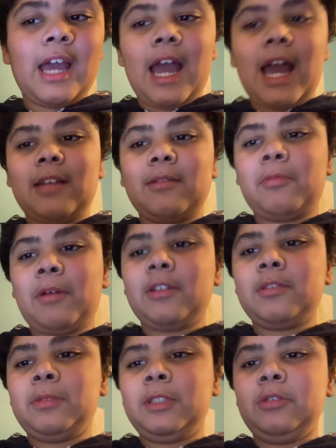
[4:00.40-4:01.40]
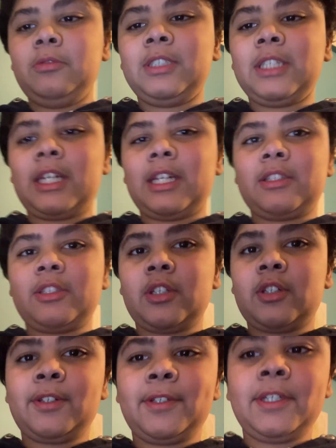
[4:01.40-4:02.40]
And I'm about to be using it
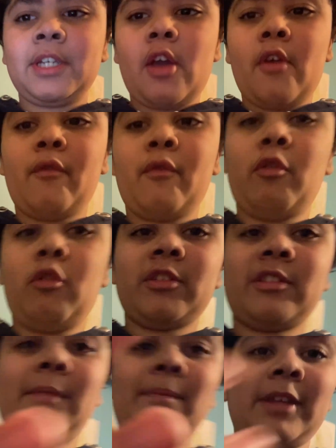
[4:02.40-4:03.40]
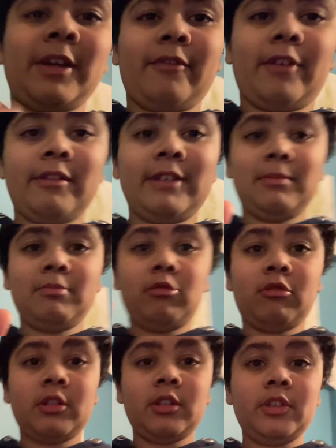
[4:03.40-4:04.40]
for something very
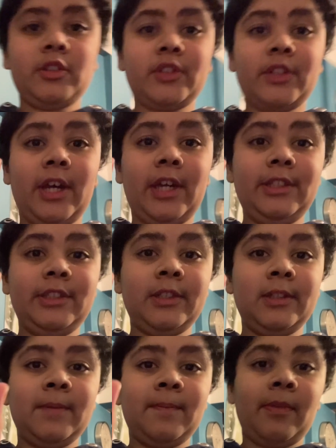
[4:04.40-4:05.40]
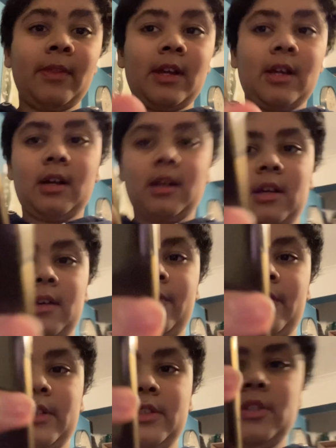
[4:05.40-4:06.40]
important tonight. Uh, if
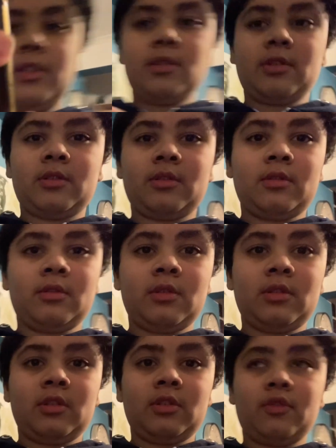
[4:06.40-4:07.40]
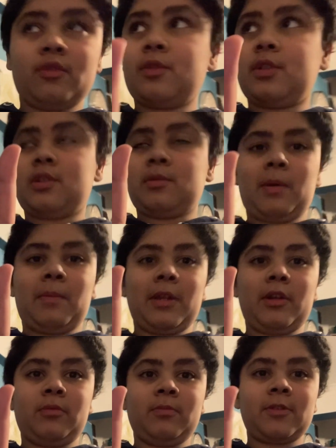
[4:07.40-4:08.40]
I just switch it to my
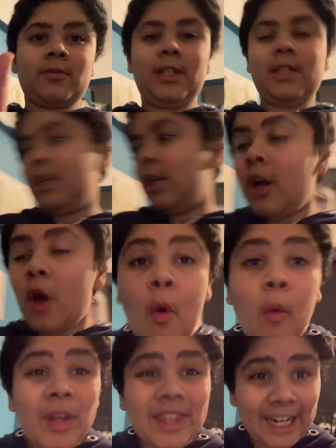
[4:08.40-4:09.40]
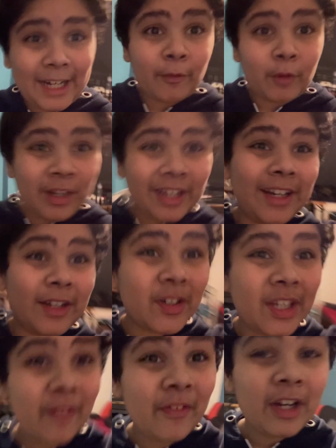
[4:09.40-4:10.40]
main home screen. With that, if you did
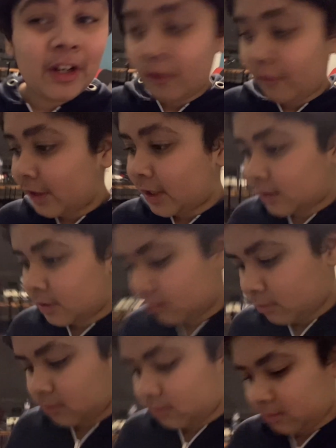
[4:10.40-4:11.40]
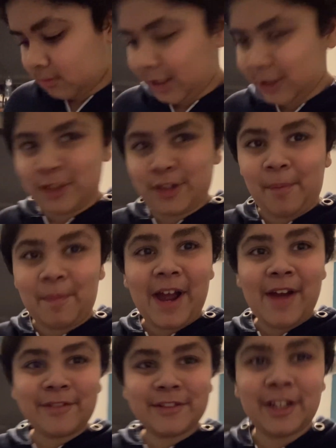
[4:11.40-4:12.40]
enjoy the video, don't forget to... I just dropped my
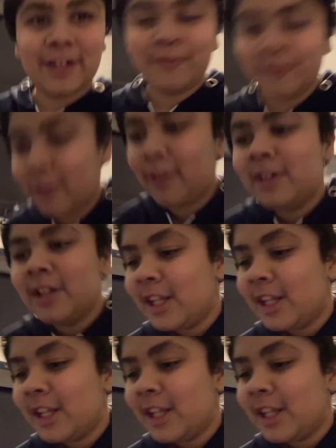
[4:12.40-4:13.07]
headphones on the floor.